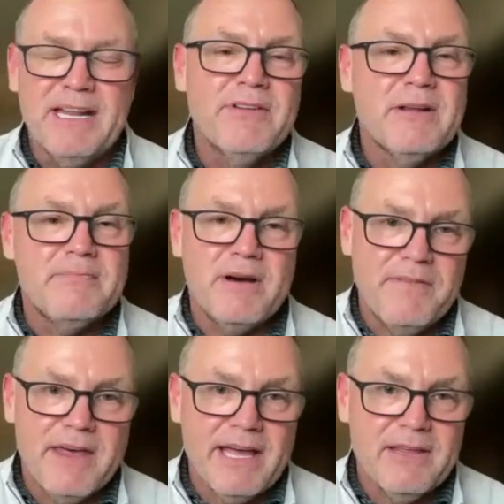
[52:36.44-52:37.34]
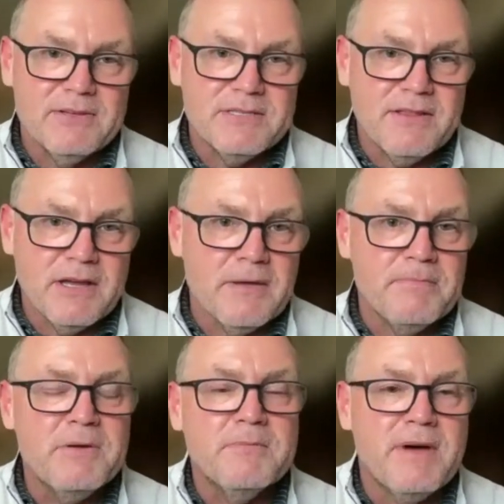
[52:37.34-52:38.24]
even above that, you set the
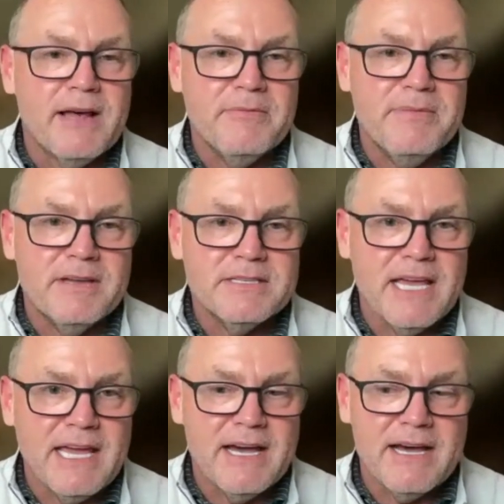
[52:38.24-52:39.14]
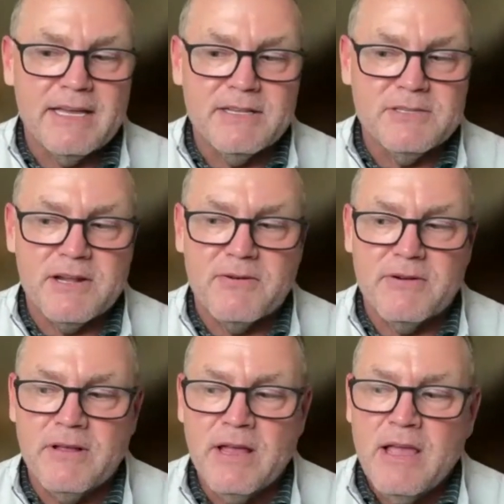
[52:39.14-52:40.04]
compute model because AI in
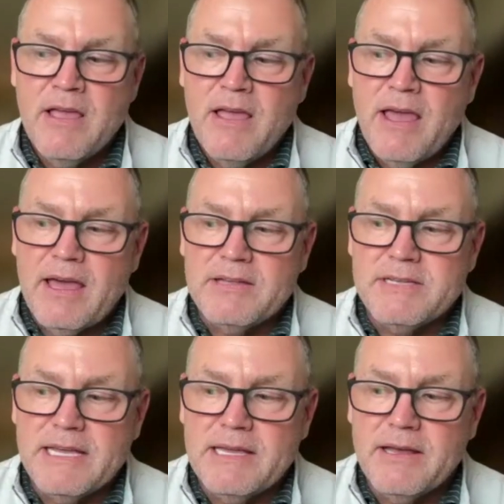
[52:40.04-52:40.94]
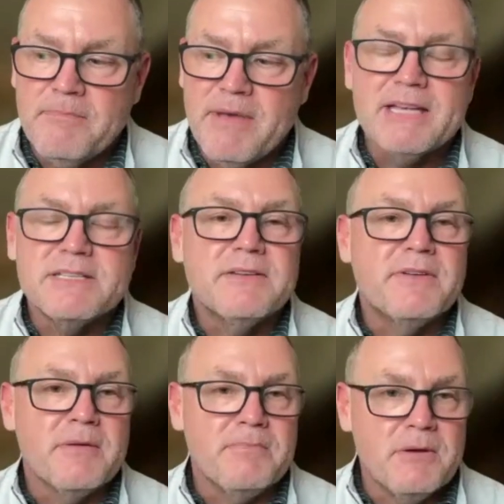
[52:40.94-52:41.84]
general has a massive
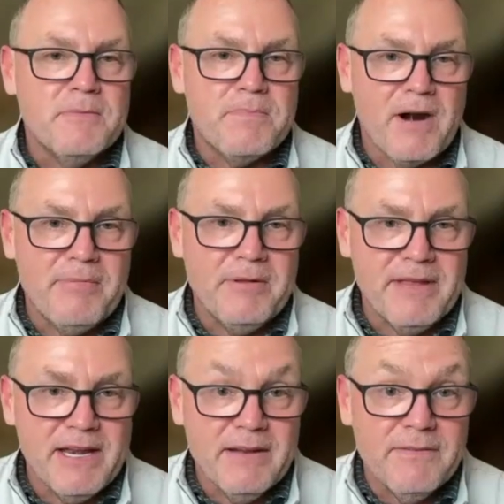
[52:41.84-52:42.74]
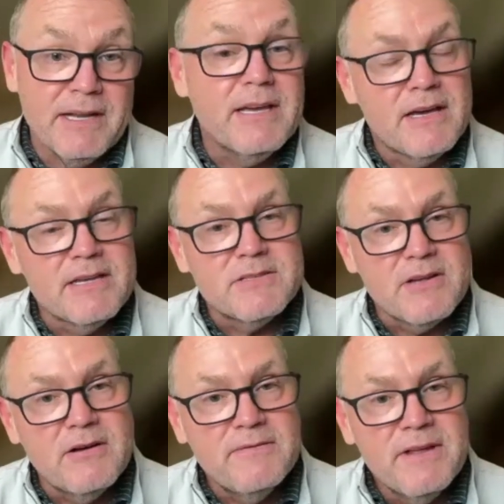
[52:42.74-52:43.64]
compute problem that NVIDIA has
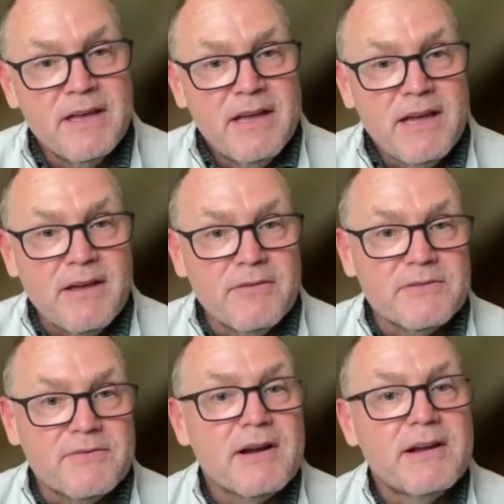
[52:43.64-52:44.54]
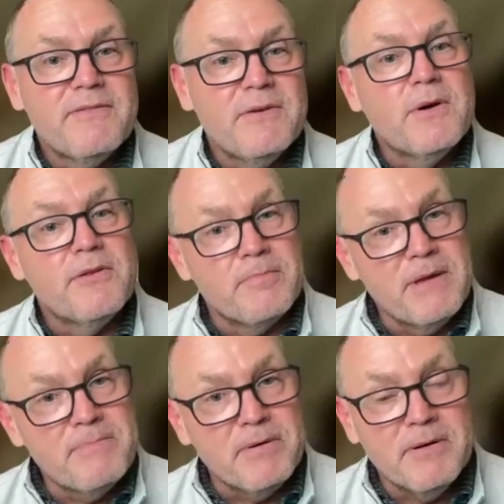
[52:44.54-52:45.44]
solved. And there's very few other
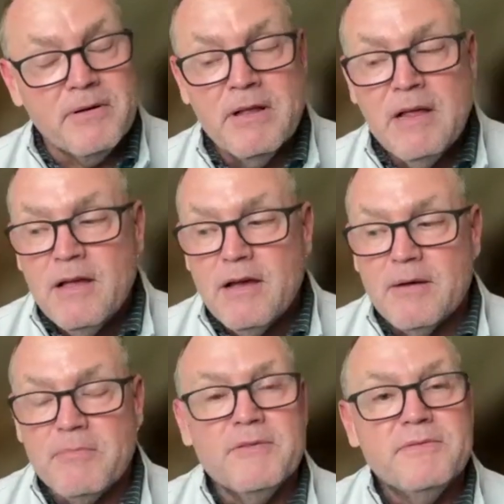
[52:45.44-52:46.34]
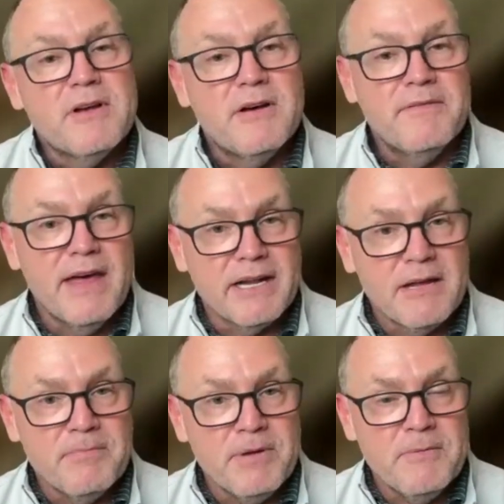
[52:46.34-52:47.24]
people who've solved that
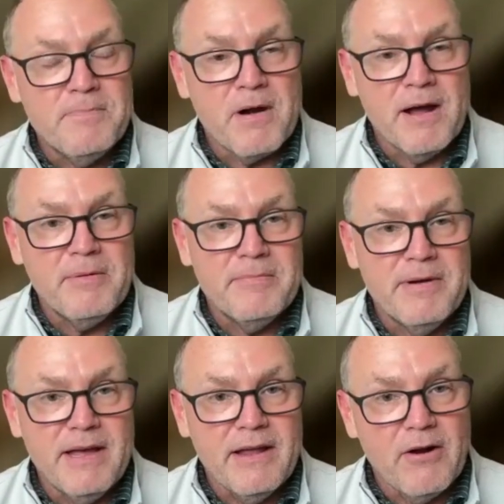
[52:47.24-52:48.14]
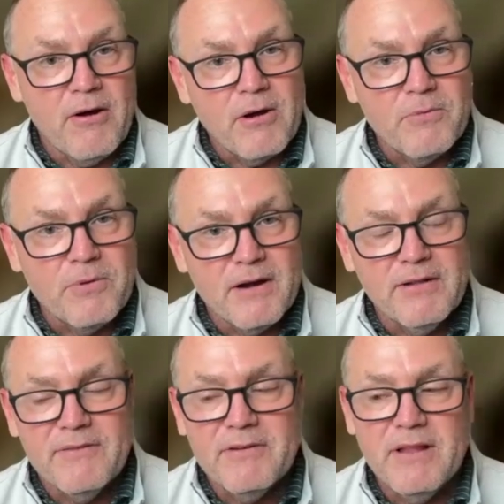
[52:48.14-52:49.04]
compute problem at a hardware
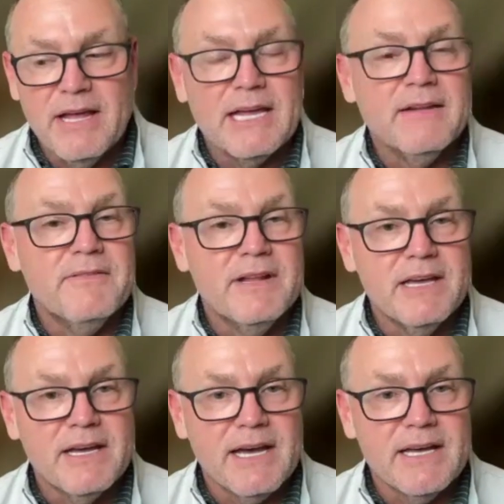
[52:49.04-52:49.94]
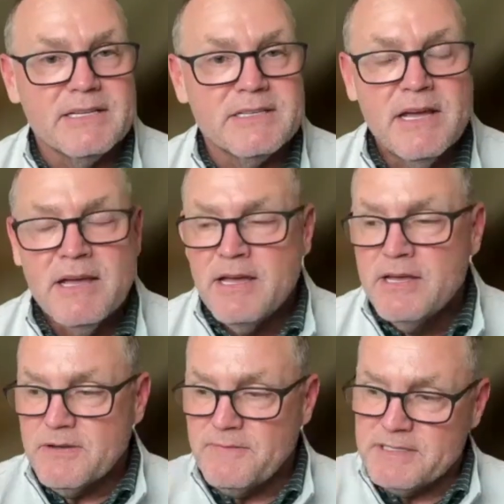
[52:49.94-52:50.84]
level like NVIDIA has.
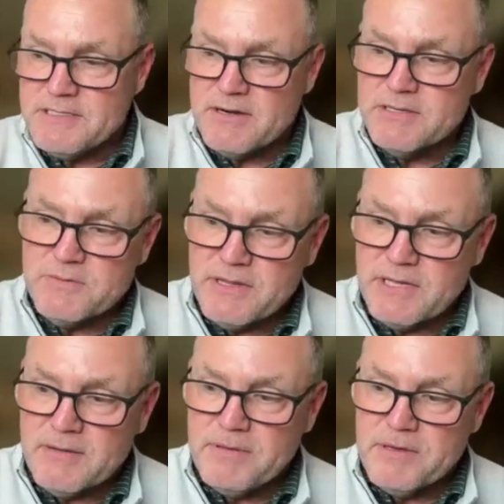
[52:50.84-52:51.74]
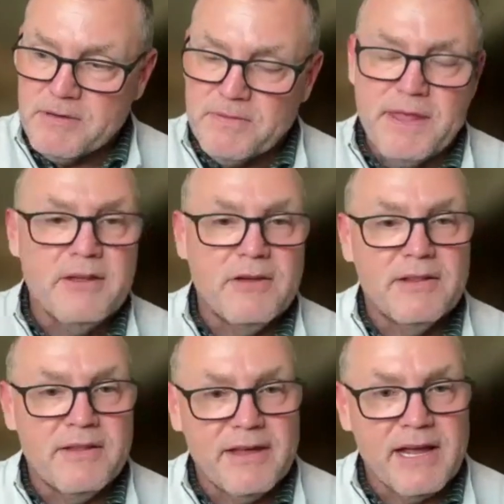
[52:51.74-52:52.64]
So if it starts with the compute, then you
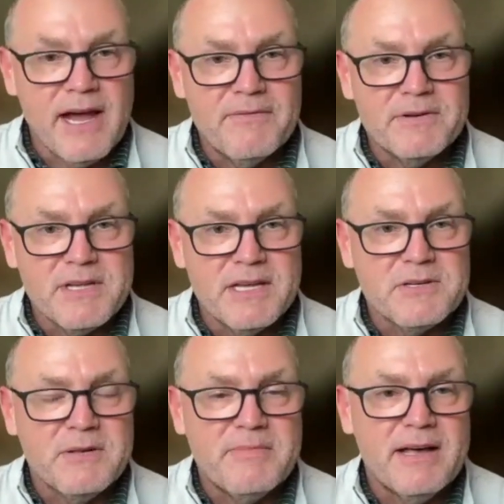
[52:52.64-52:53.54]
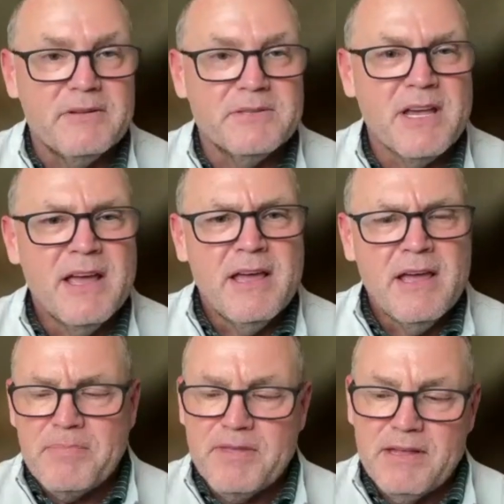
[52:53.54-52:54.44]
get in the conversational models.
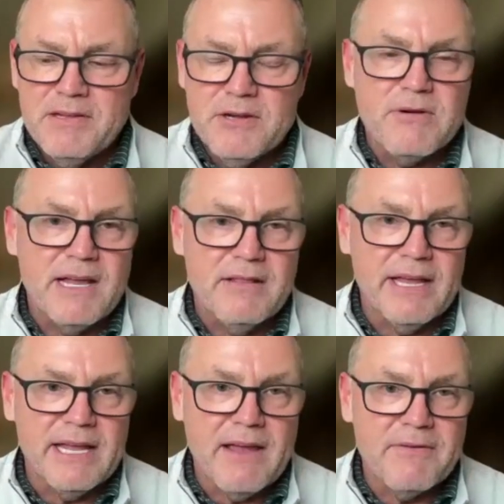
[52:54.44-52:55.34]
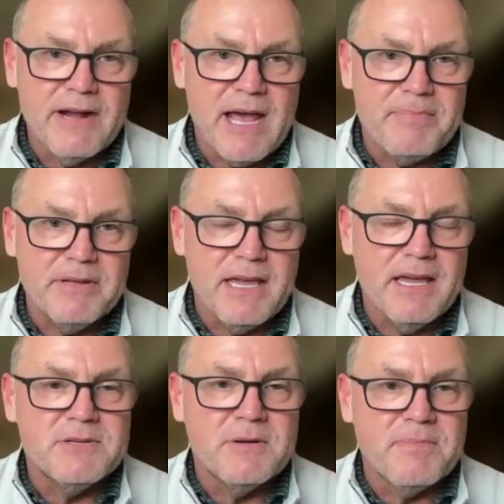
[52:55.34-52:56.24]
But then you're right, like every
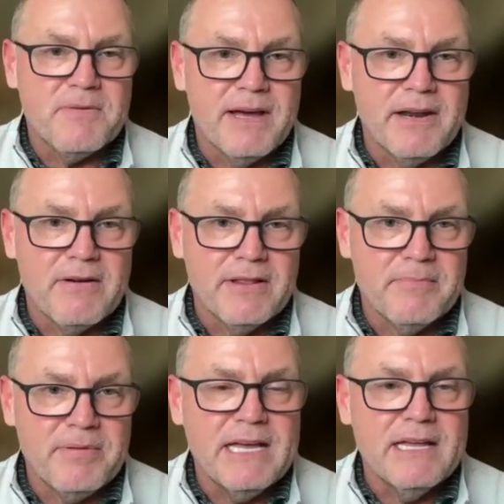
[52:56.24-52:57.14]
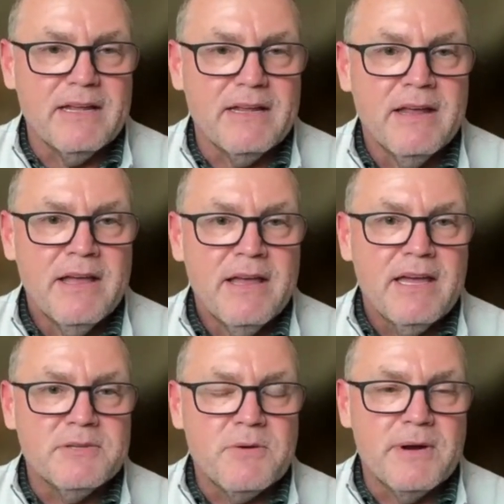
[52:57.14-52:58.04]
application provider on the planet
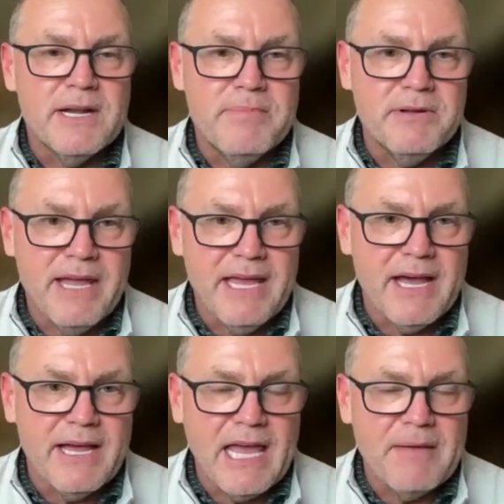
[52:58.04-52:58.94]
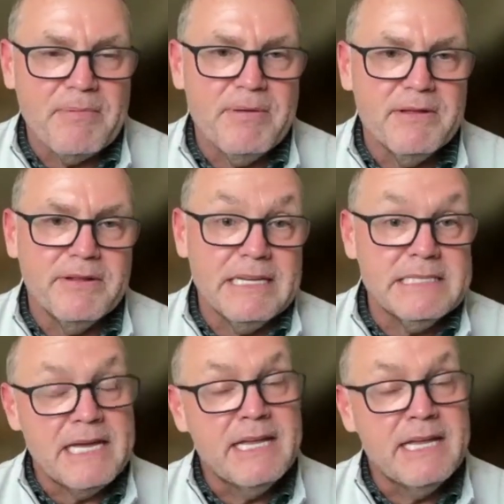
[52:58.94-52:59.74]
is going to build AI capabilities in